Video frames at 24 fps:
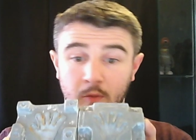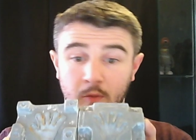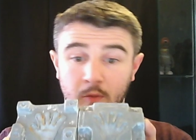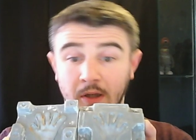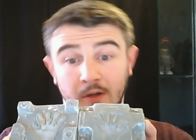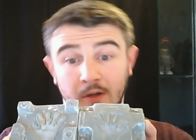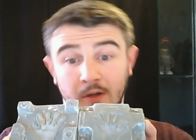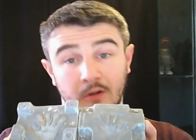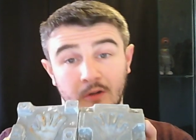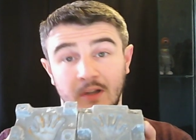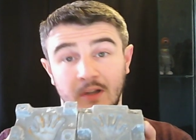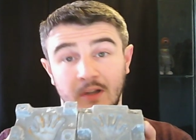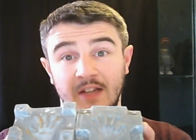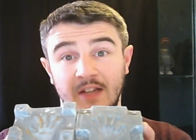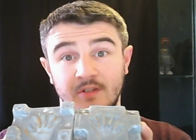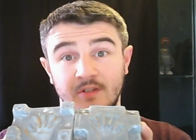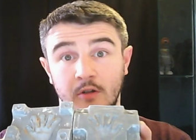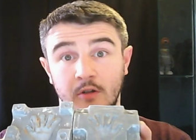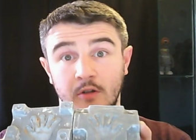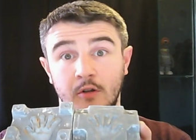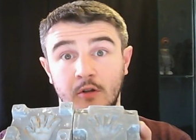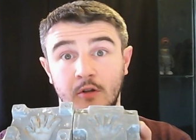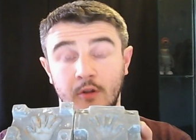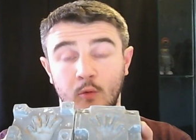well it will last
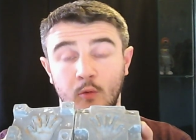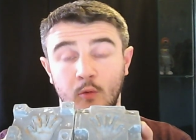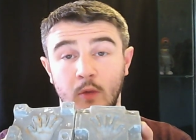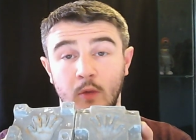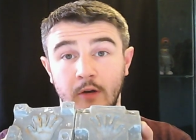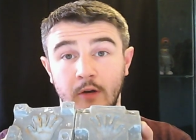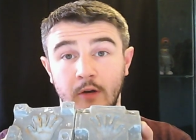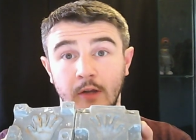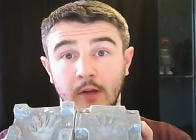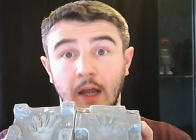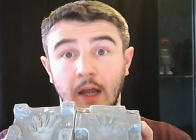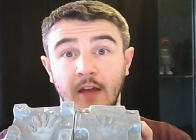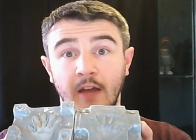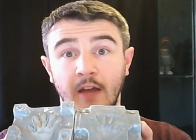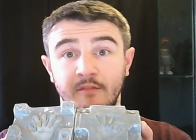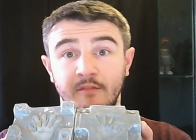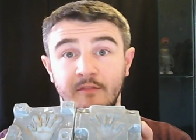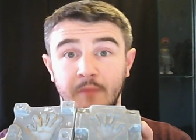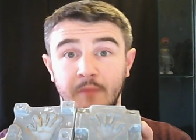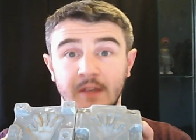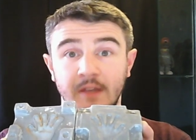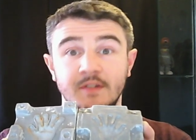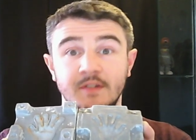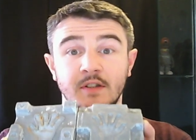longer than we're
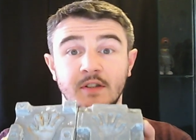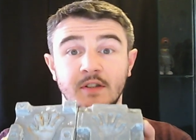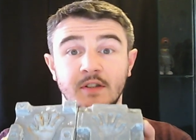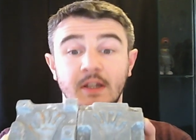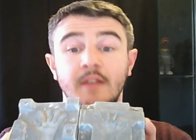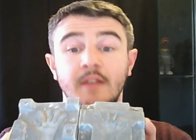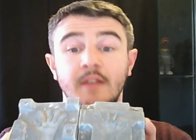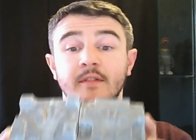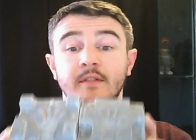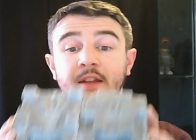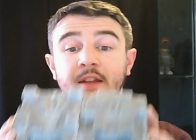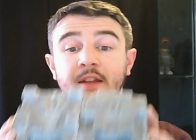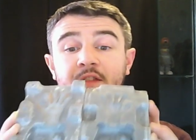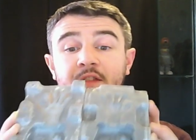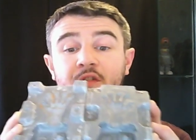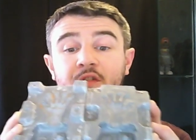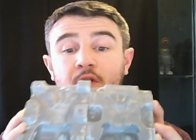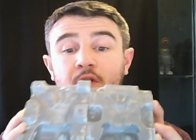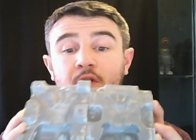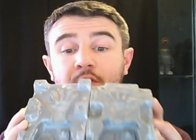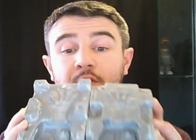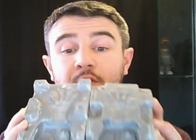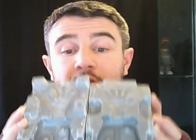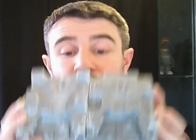alive basically this
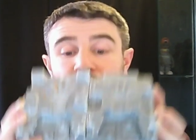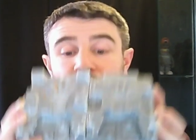stuff is